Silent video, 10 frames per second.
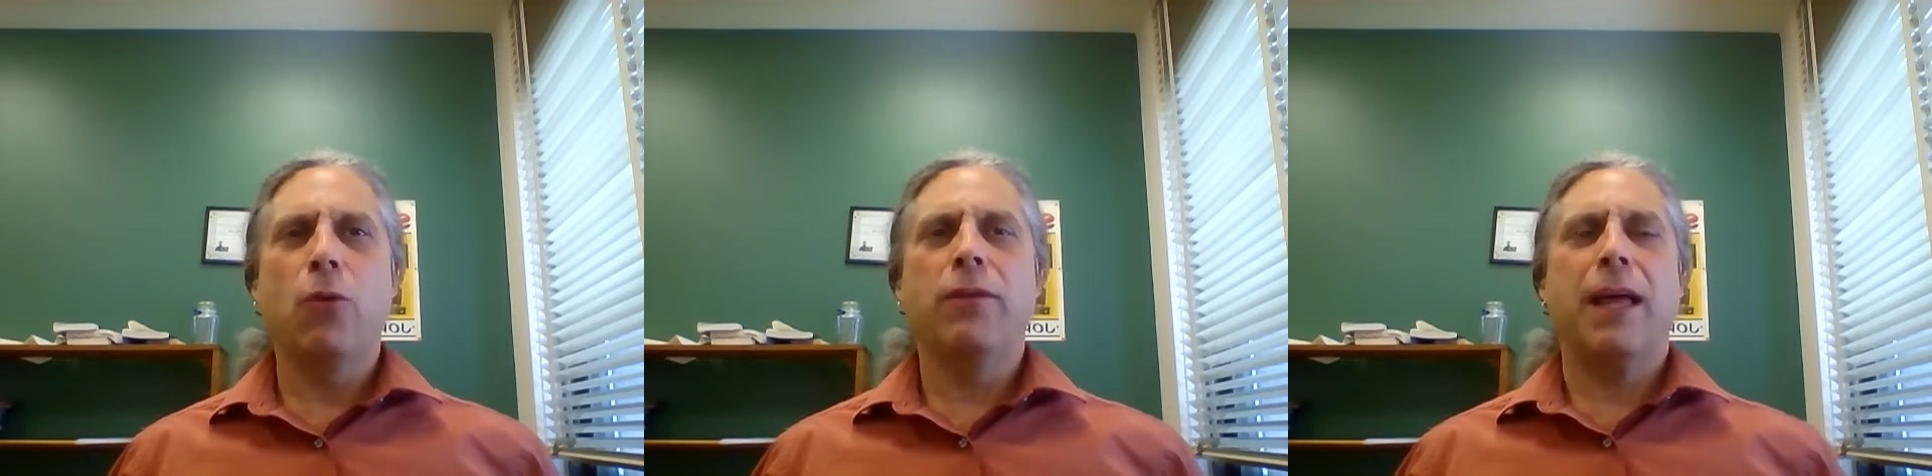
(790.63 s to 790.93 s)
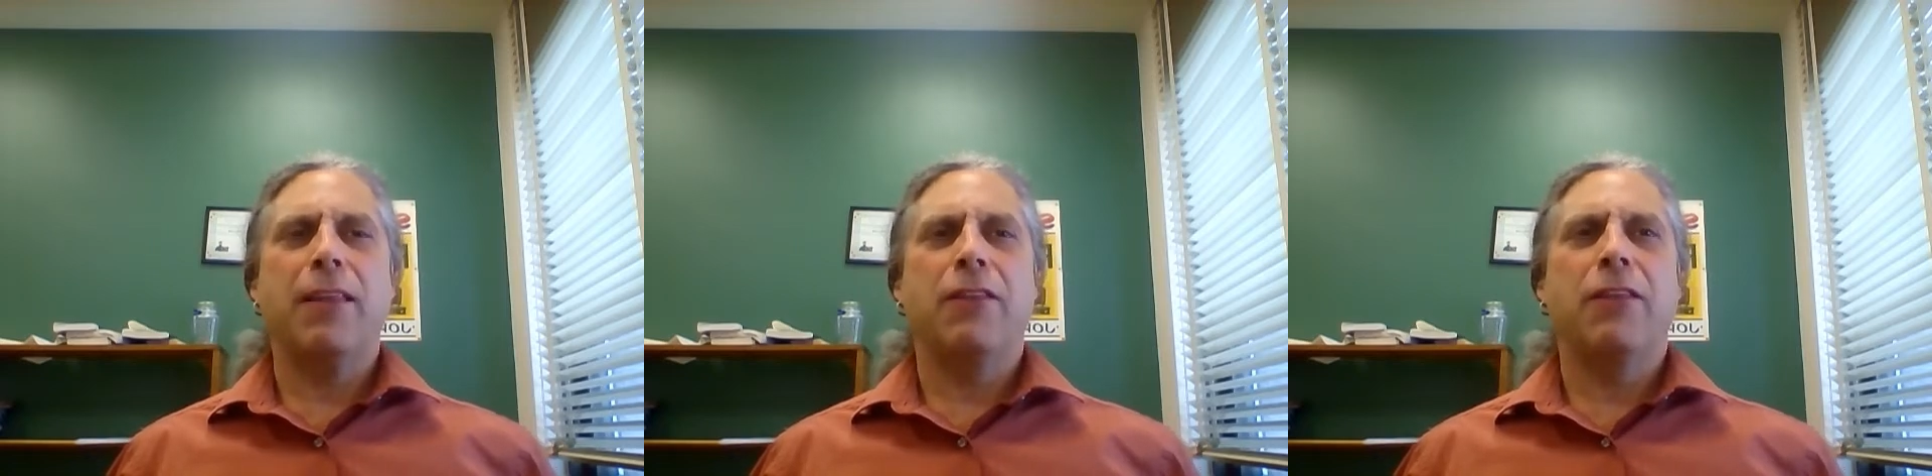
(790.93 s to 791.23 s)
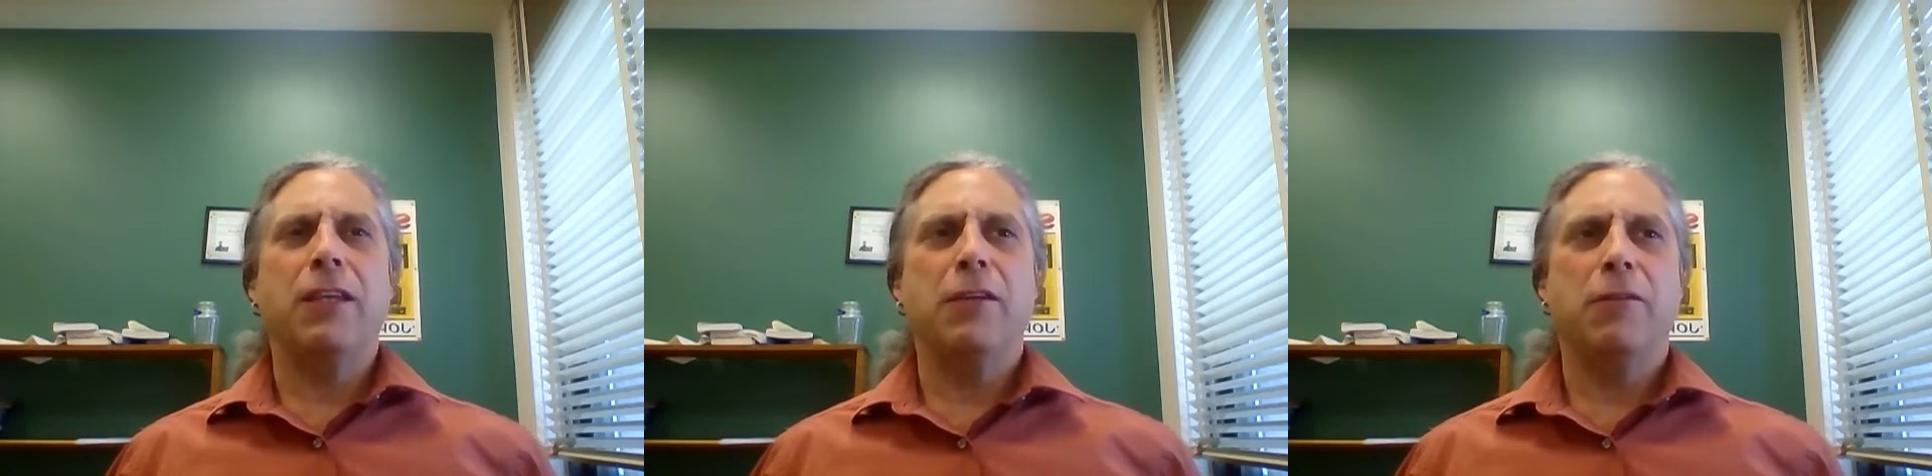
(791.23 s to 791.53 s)
note
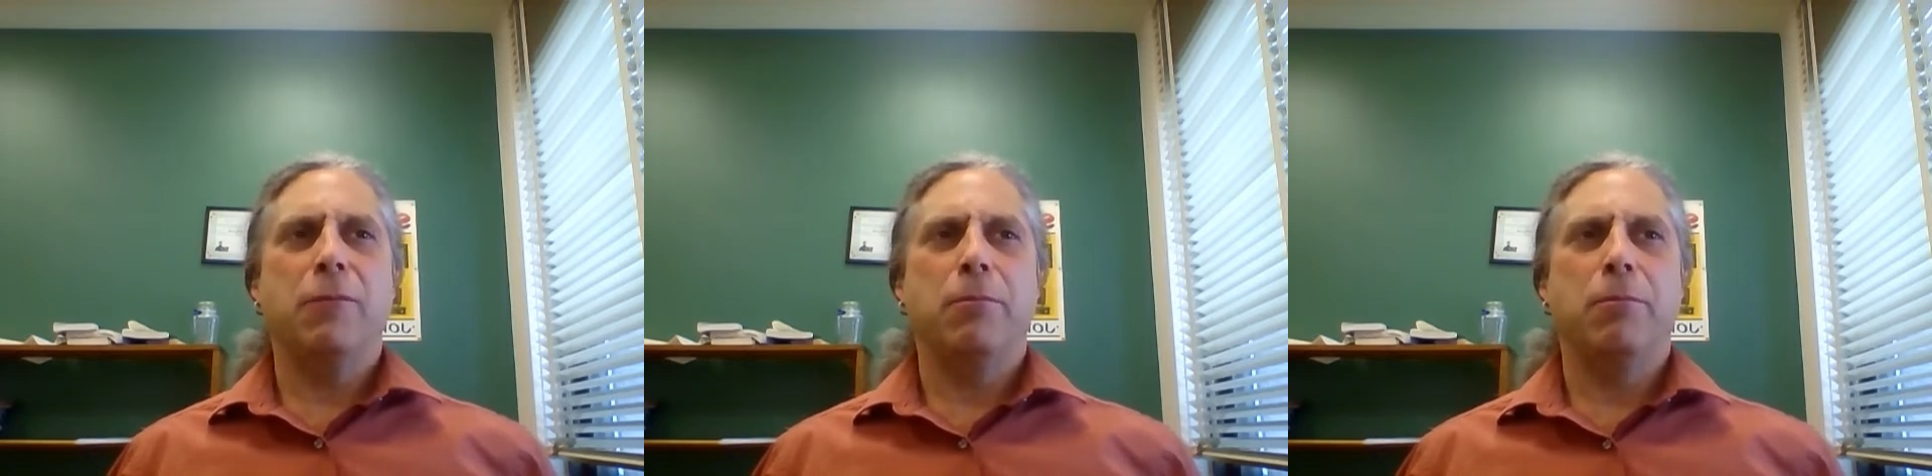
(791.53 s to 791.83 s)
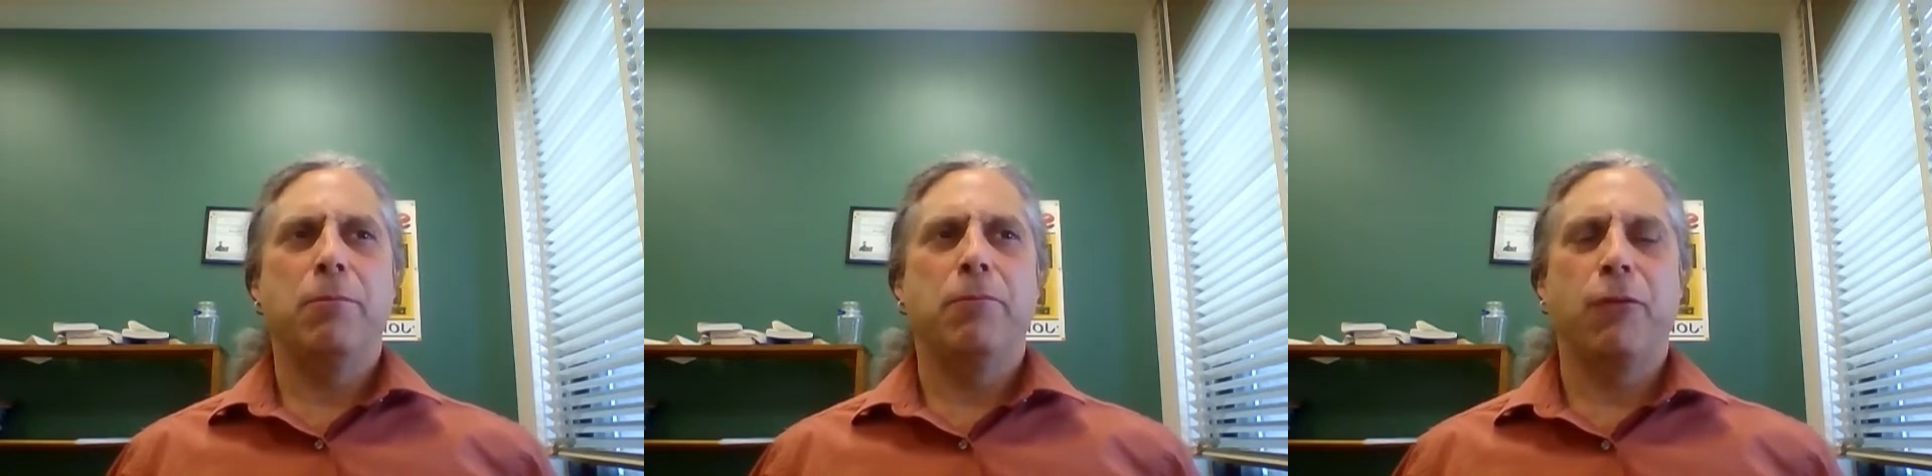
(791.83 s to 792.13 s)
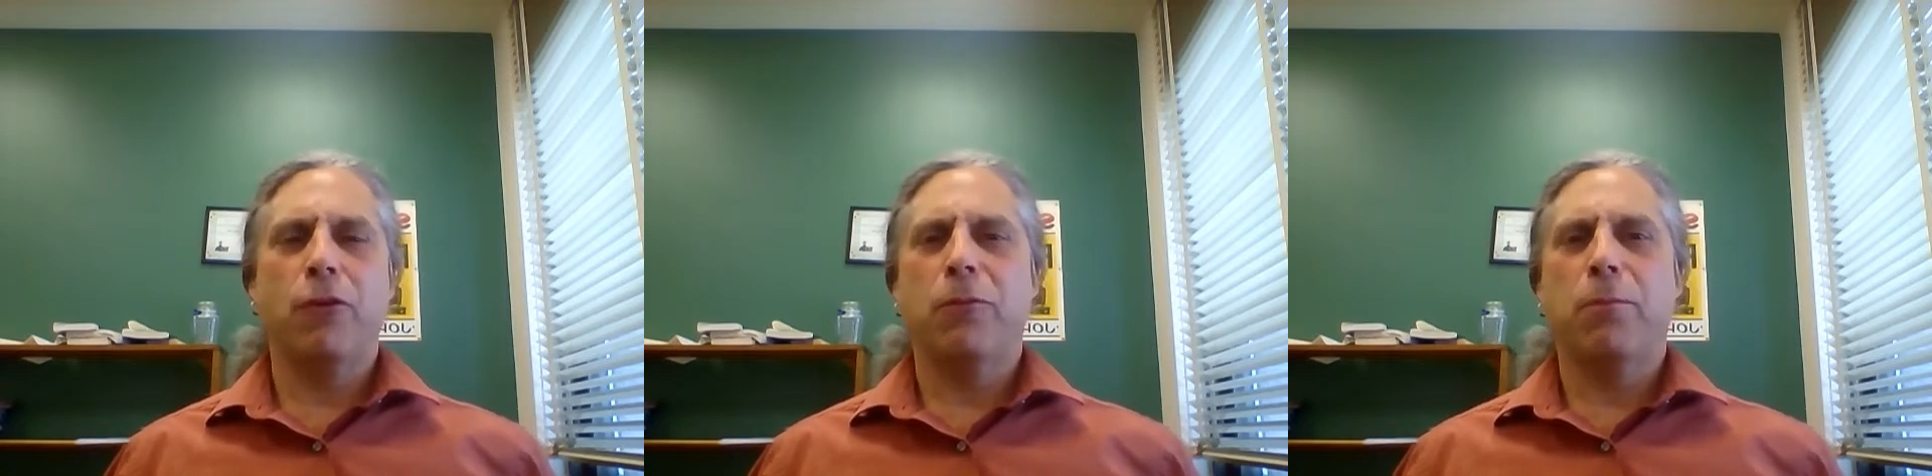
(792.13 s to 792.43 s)
that the
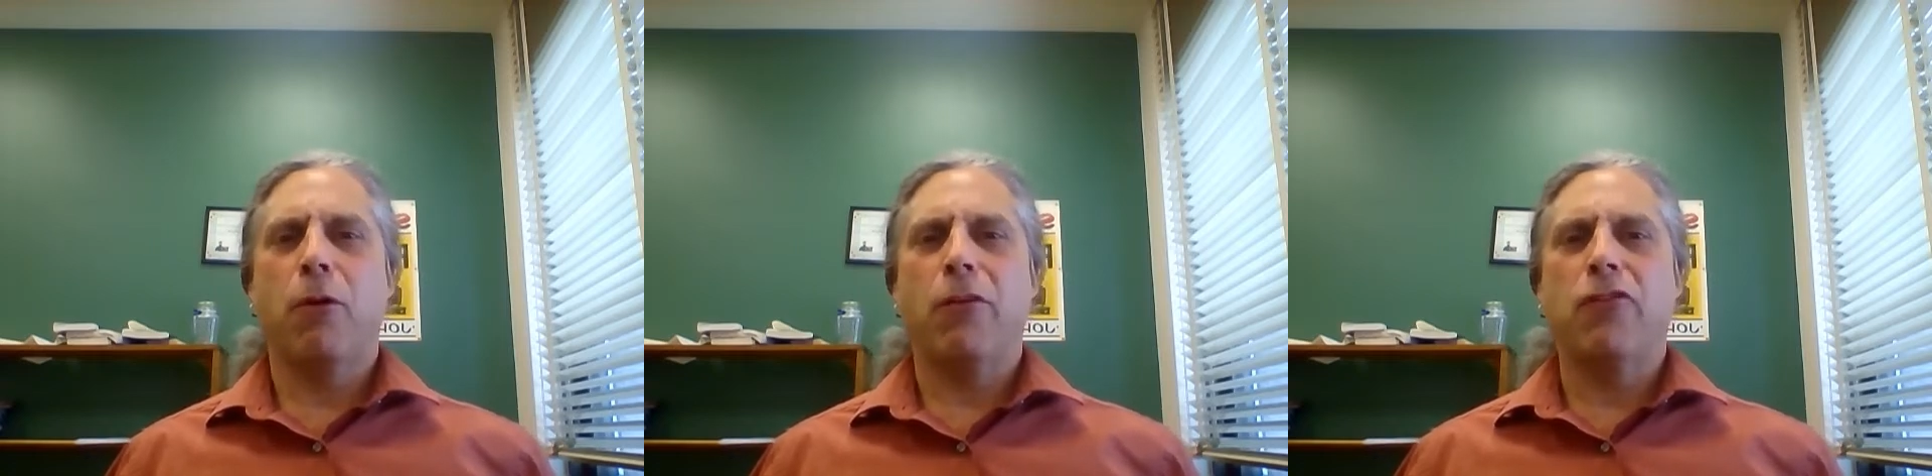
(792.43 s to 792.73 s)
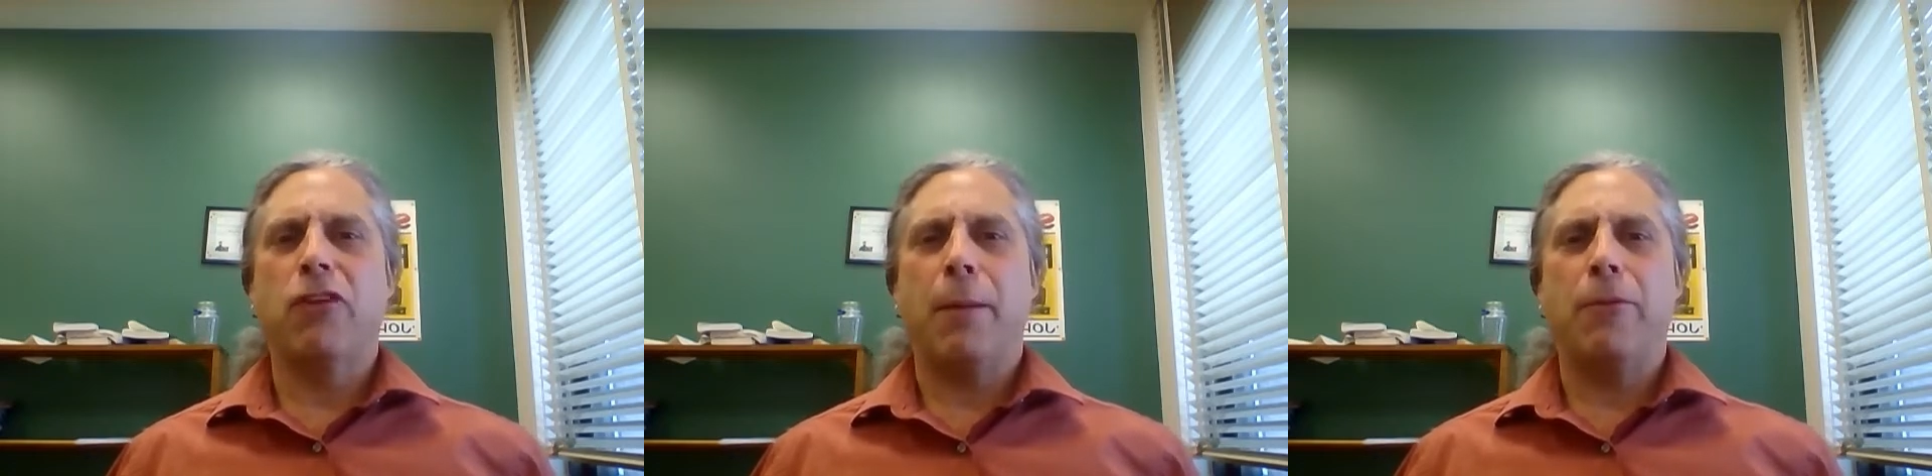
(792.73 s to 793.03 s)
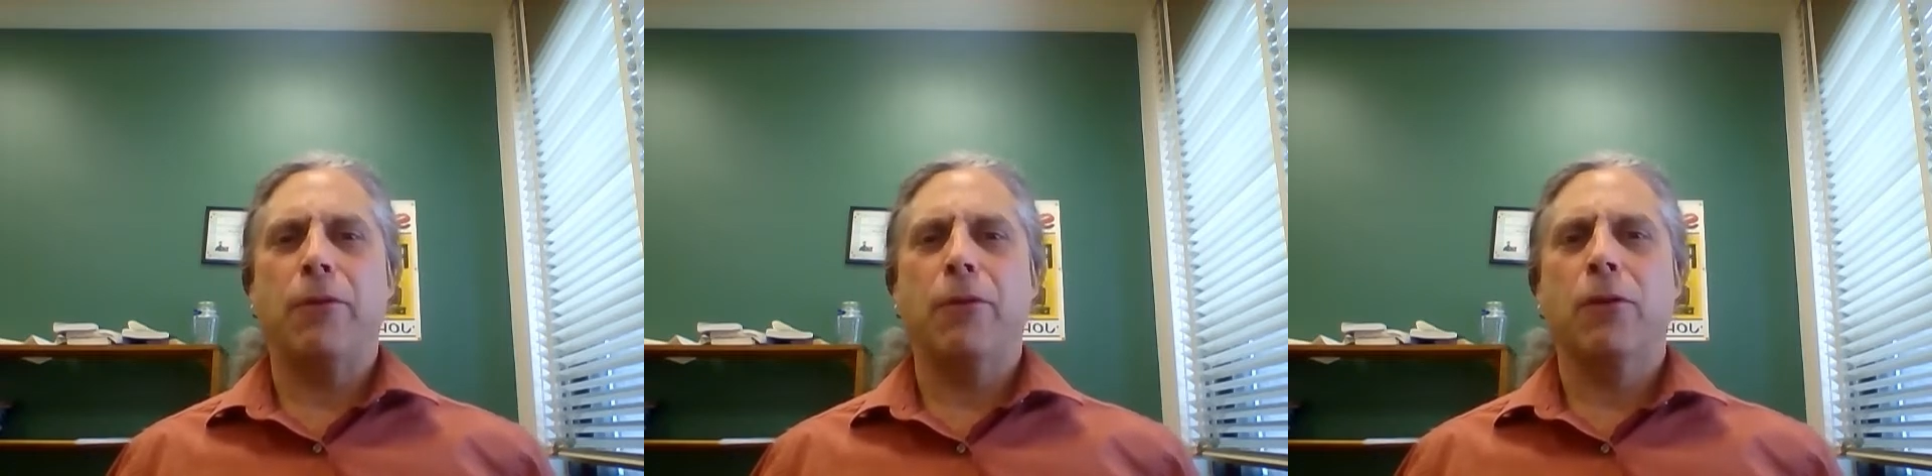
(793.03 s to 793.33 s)
first part of
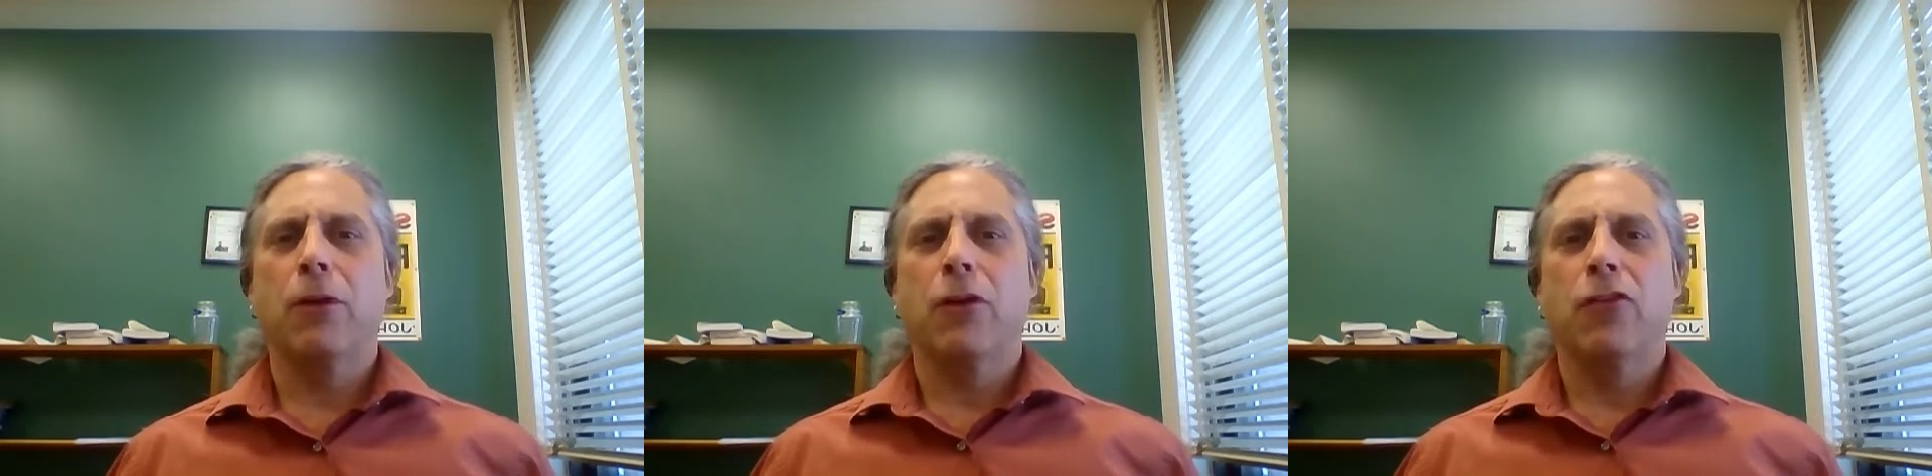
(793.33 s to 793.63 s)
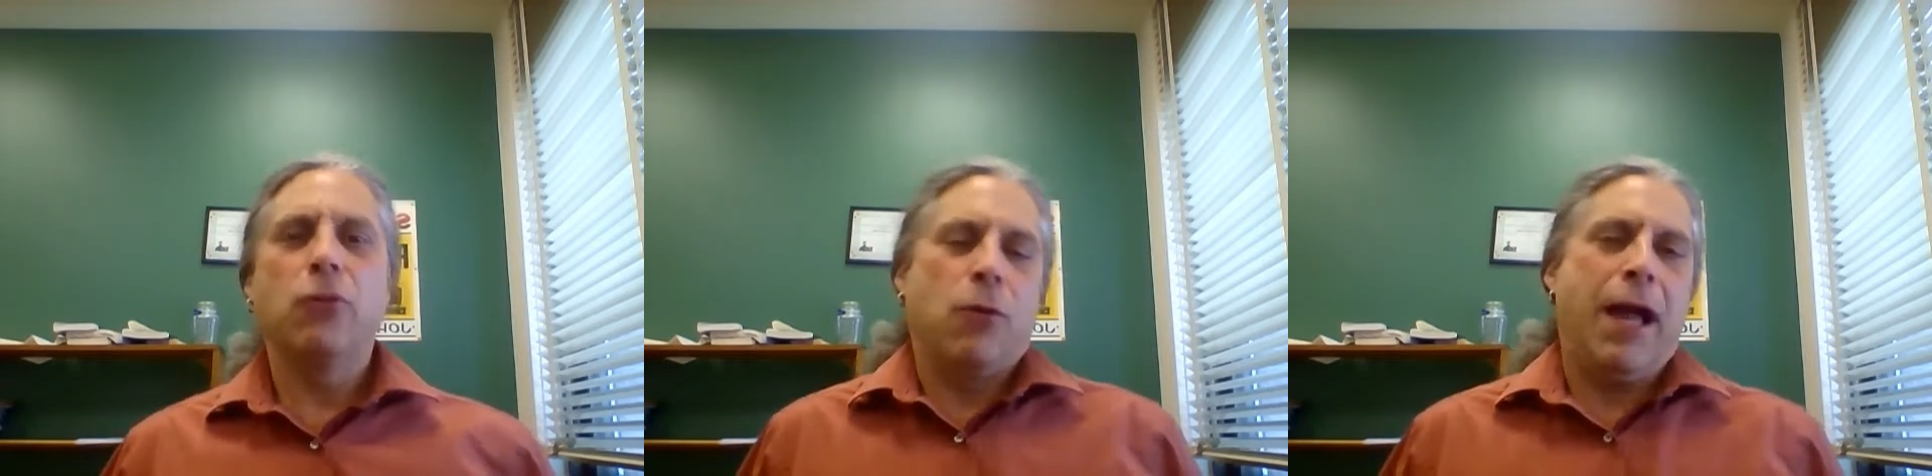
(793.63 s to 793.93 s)
chapter